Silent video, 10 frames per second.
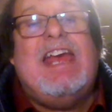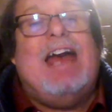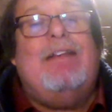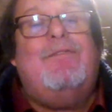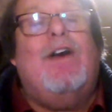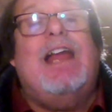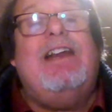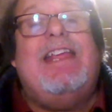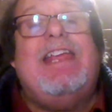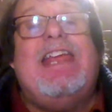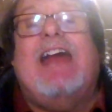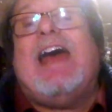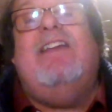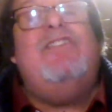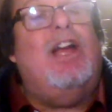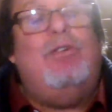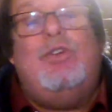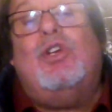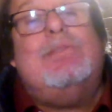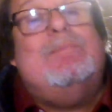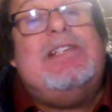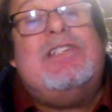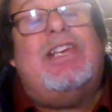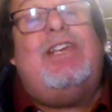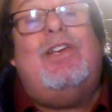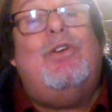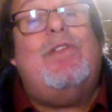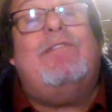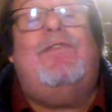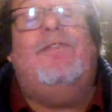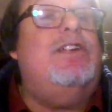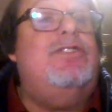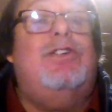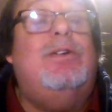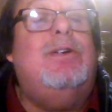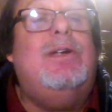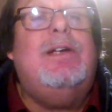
and finally an unknown Kosminski who they refer to.